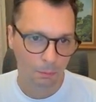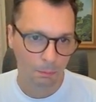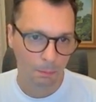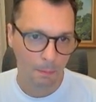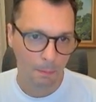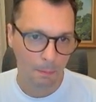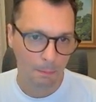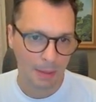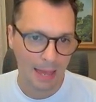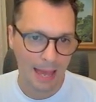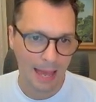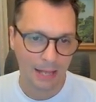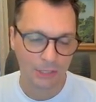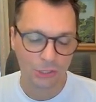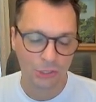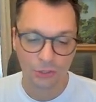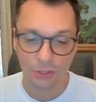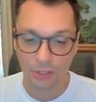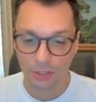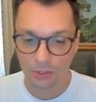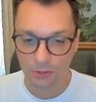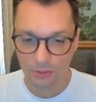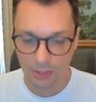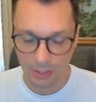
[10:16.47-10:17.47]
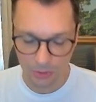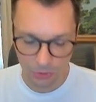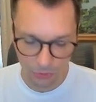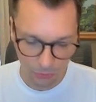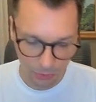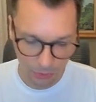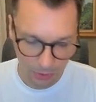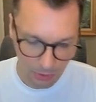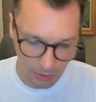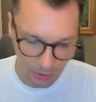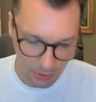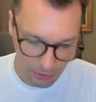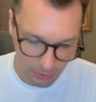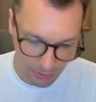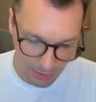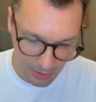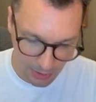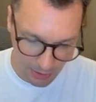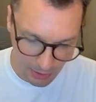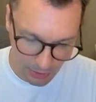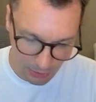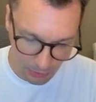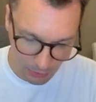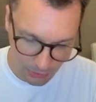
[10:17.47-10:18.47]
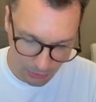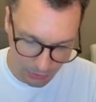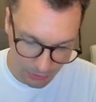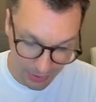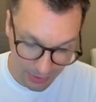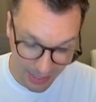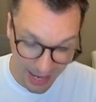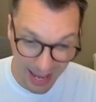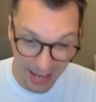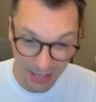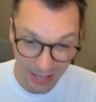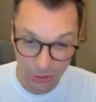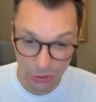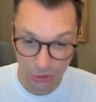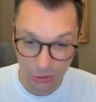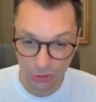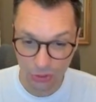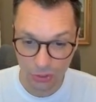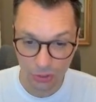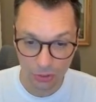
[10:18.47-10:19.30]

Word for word: Pageant accessory is a sash.